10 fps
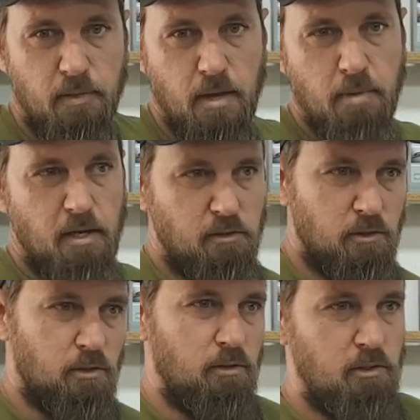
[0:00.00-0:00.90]
They make
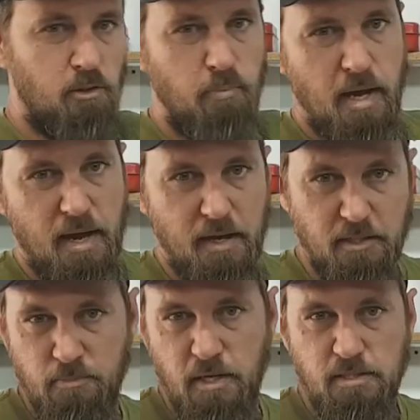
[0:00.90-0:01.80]
little
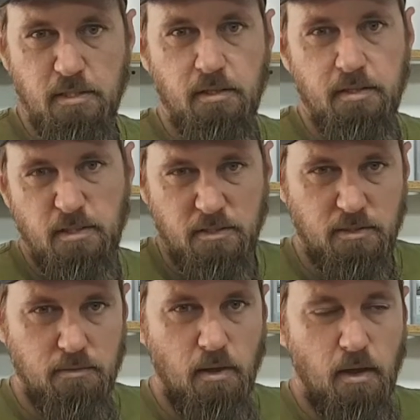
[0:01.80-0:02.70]
bags, basically.
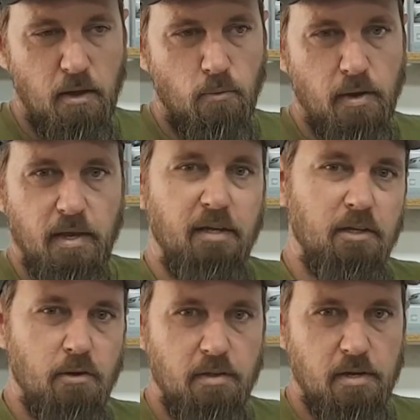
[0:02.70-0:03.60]
That's where they get
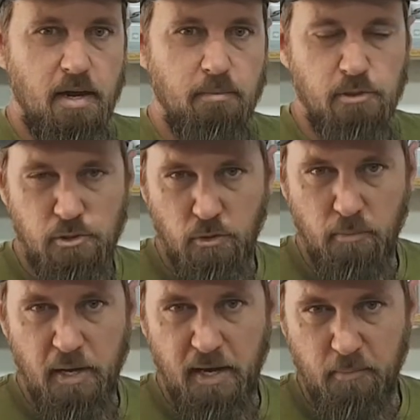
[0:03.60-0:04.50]
their other name, is sugar
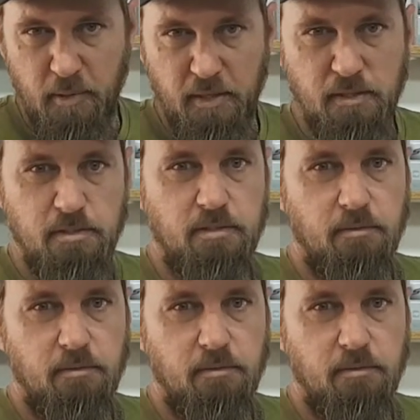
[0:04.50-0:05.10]
bag bees.